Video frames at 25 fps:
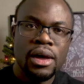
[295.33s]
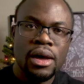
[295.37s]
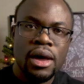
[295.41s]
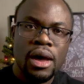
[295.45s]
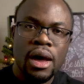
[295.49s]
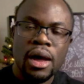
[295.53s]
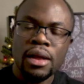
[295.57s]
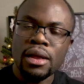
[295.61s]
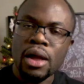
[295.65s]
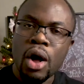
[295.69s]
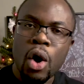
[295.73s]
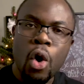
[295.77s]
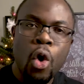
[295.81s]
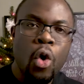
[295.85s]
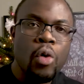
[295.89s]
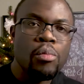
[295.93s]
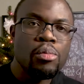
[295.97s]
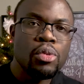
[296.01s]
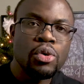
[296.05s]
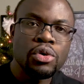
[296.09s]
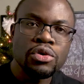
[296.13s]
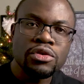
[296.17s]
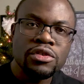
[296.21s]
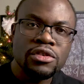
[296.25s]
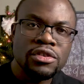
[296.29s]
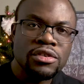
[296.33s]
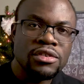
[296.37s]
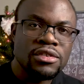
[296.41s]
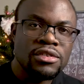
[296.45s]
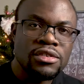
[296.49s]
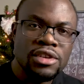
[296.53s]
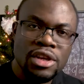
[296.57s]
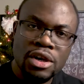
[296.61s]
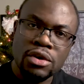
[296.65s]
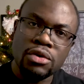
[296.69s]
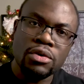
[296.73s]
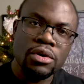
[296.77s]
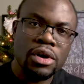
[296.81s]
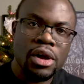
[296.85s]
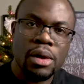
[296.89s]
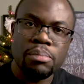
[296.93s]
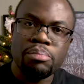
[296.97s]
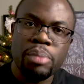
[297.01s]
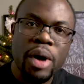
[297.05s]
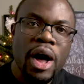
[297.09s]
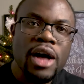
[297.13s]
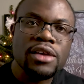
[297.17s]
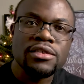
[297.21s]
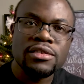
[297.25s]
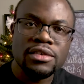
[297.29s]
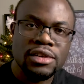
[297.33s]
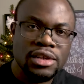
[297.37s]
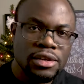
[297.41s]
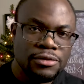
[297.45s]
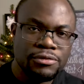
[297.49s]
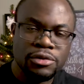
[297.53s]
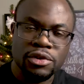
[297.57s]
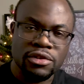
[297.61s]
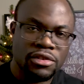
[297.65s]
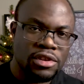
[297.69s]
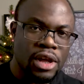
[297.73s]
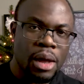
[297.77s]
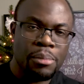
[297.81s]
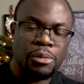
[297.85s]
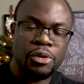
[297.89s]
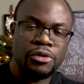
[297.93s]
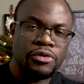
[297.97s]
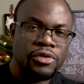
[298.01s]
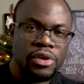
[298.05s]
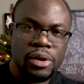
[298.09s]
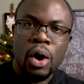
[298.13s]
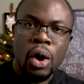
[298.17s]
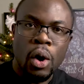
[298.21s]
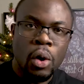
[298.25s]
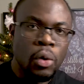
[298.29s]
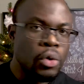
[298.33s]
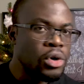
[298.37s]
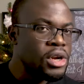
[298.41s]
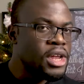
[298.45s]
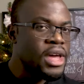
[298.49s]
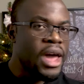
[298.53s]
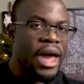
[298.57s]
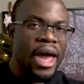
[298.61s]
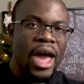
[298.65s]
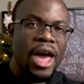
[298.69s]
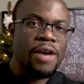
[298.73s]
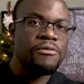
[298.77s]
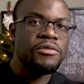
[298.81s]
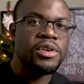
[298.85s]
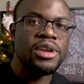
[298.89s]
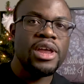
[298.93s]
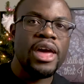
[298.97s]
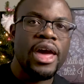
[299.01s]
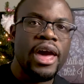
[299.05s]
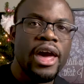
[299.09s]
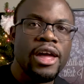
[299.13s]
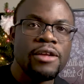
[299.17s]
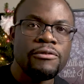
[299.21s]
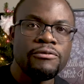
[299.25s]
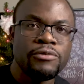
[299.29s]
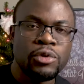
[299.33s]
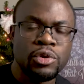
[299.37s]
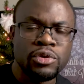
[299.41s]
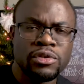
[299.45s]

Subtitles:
at almost zero capacity for some of them, only having a handful.